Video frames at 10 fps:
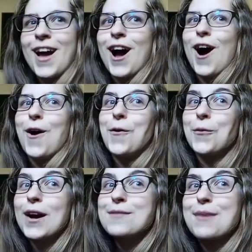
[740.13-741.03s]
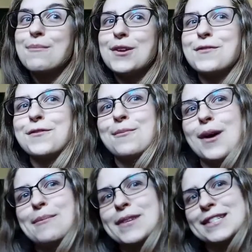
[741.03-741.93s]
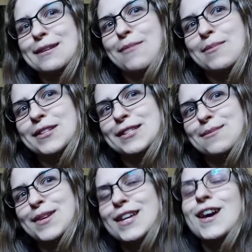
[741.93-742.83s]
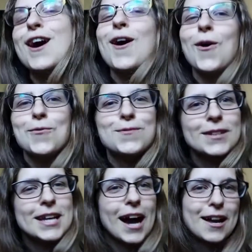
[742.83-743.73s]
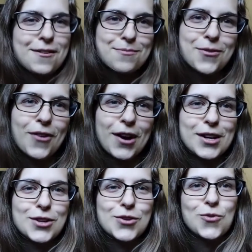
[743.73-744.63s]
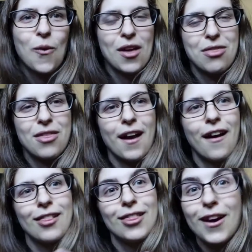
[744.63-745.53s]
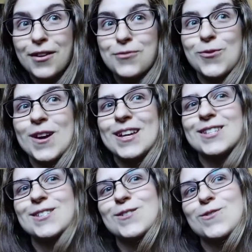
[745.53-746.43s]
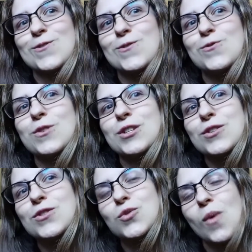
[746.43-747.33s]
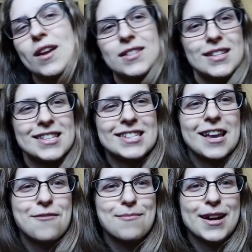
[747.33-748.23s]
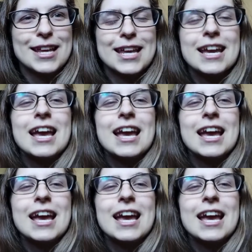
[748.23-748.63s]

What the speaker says: All right, my beautiful mamas and mamas to be. Hopefully, I have provided you with a lot of ways to reduce waste and save money